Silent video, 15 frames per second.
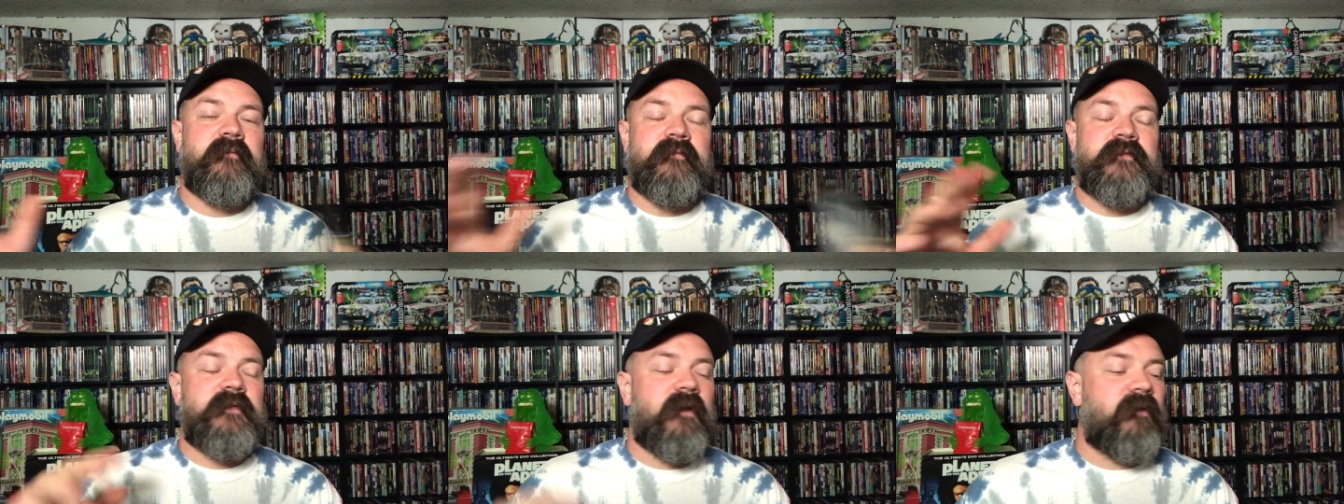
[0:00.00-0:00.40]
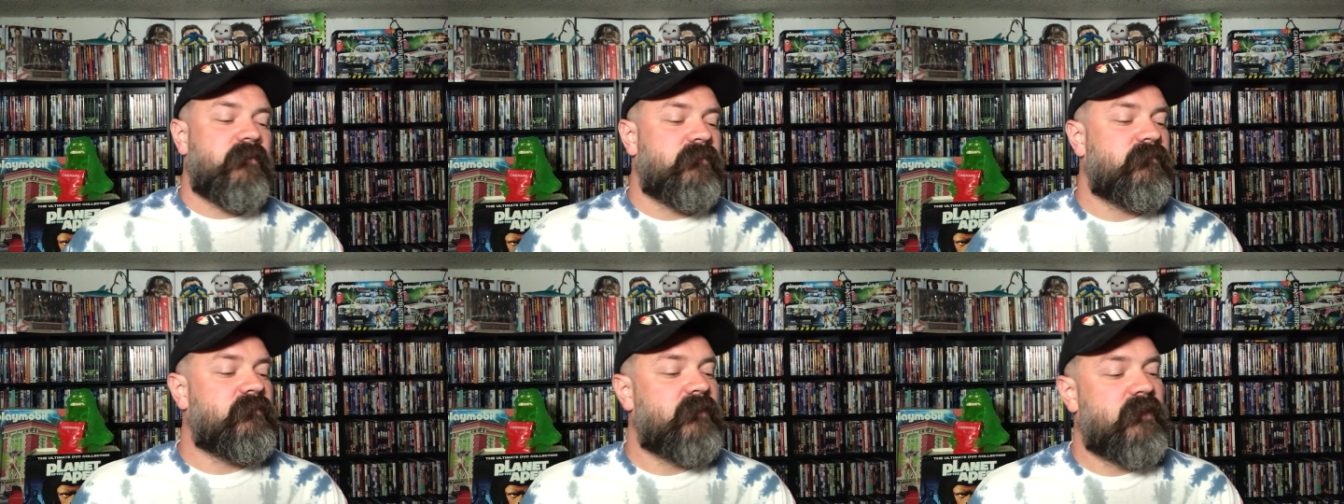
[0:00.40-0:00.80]
So,
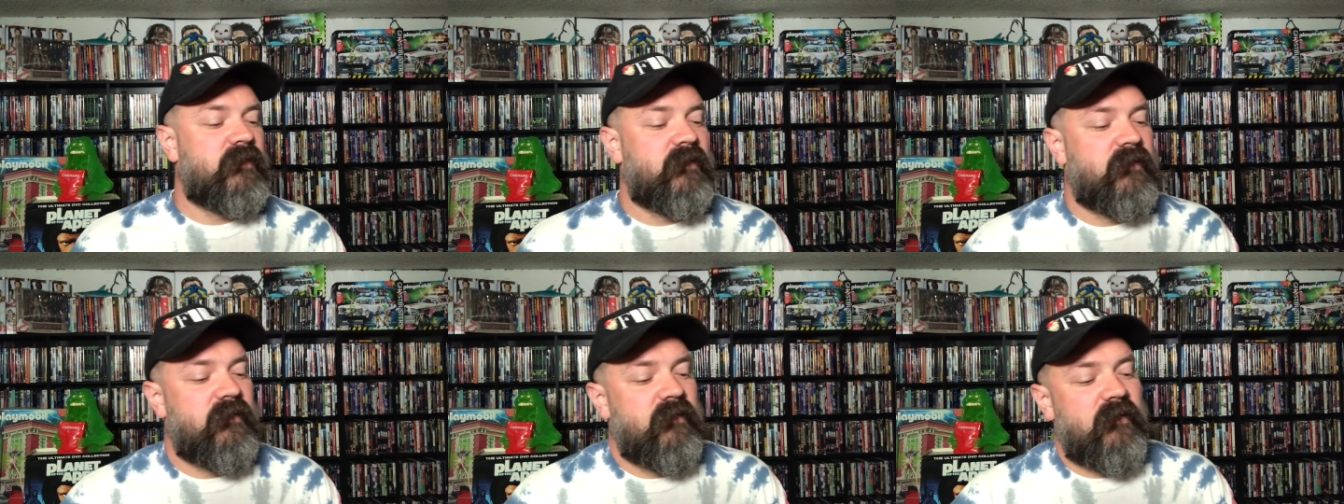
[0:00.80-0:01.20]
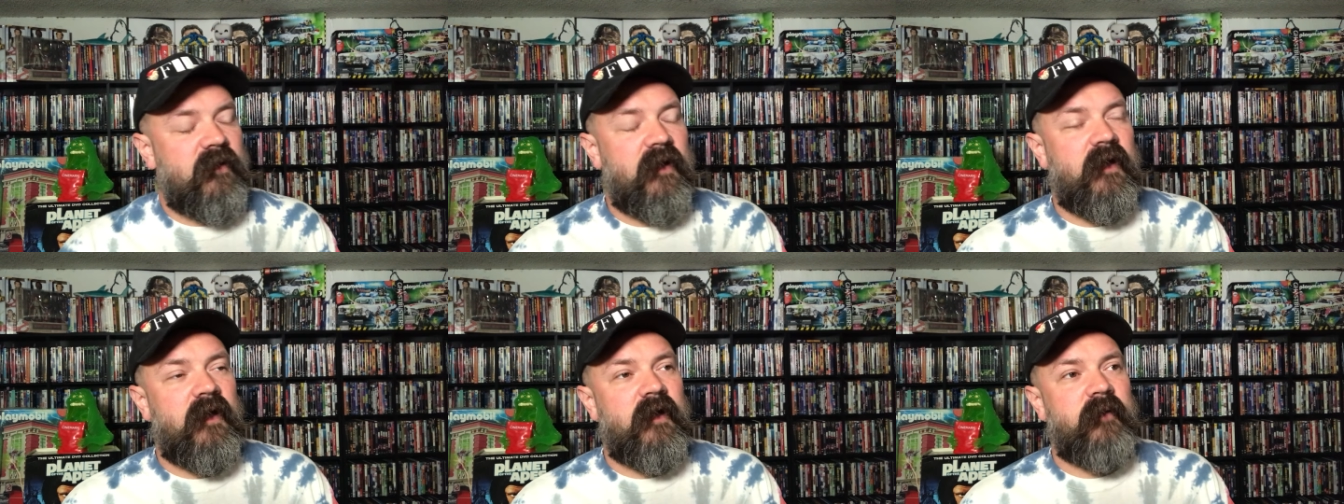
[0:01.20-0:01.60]

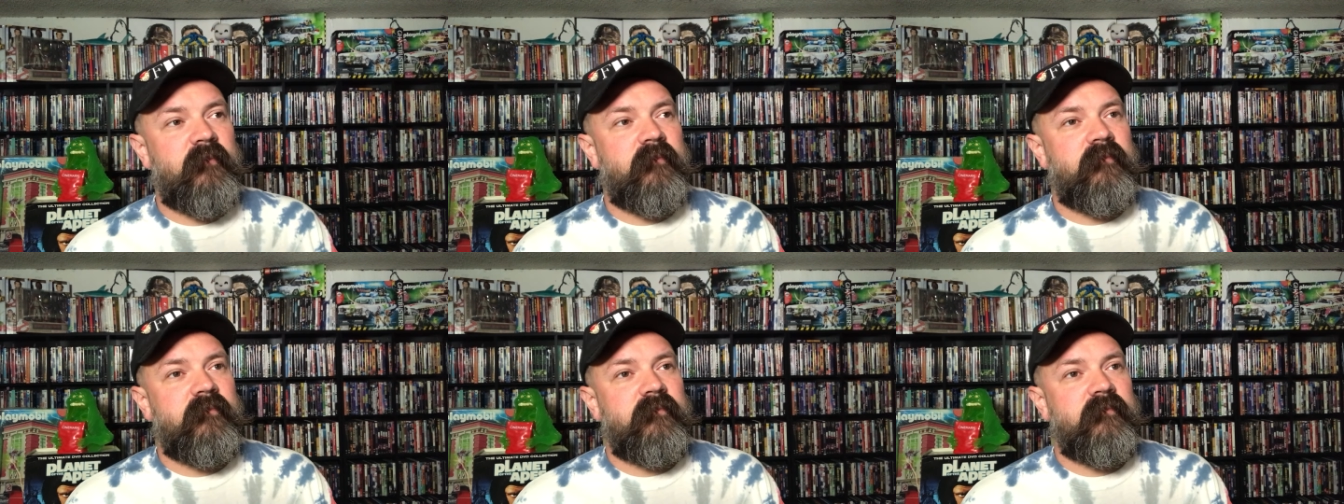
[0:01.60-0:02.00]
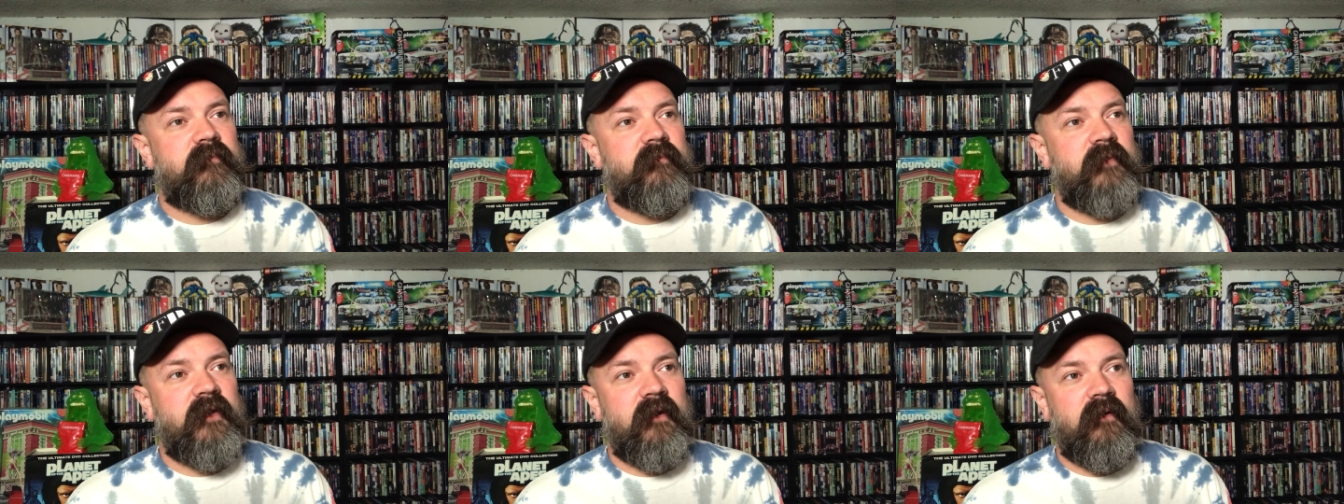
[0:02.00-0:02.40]
um,
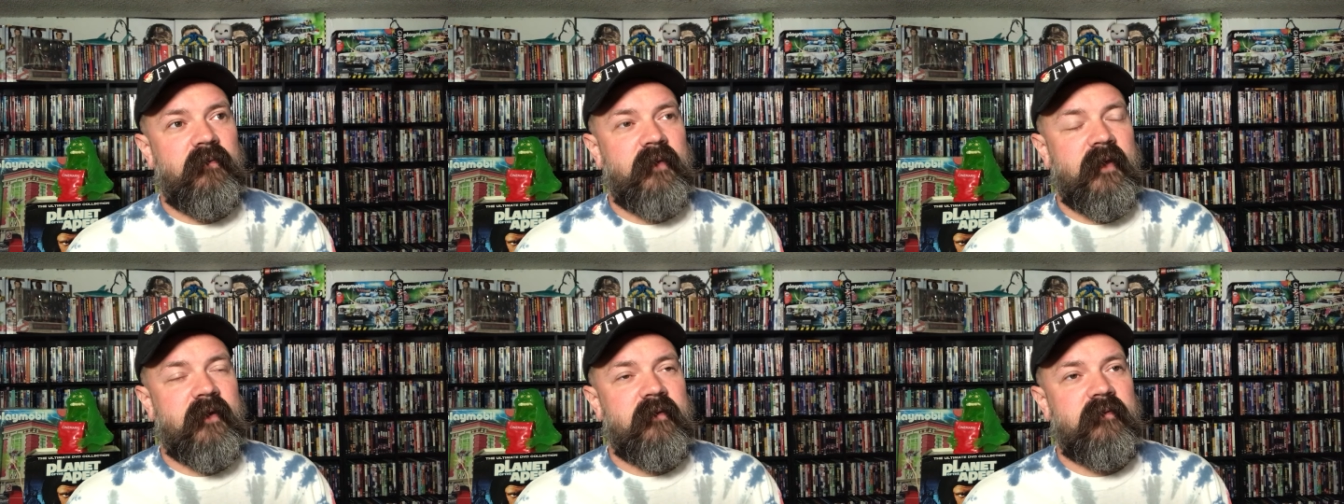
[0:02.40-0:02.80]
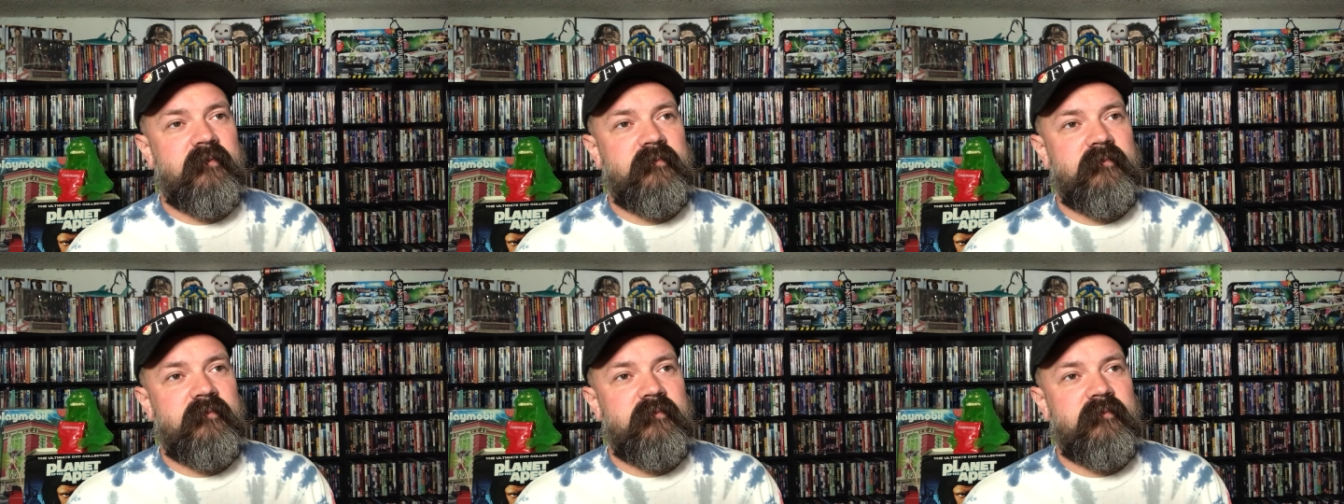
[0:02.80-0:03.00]
you know, like